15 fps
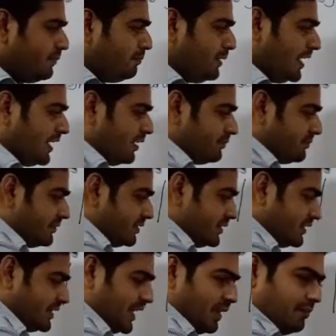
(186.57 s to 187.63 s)
become
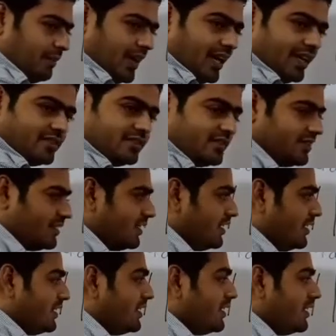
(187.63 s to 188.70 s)
same as
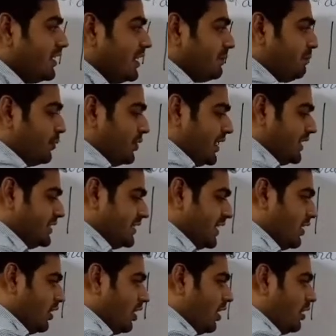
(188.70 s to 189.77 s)
the
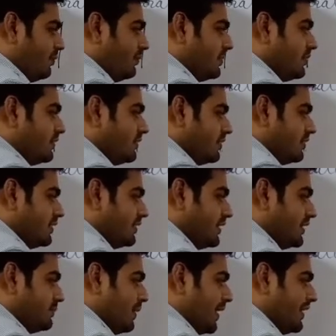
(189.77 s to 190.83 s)
potential of
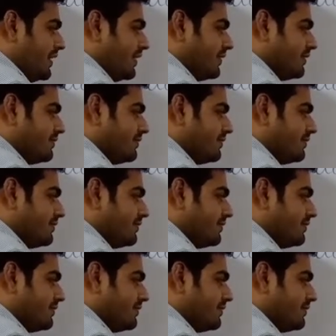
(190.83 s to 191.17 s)
this battery.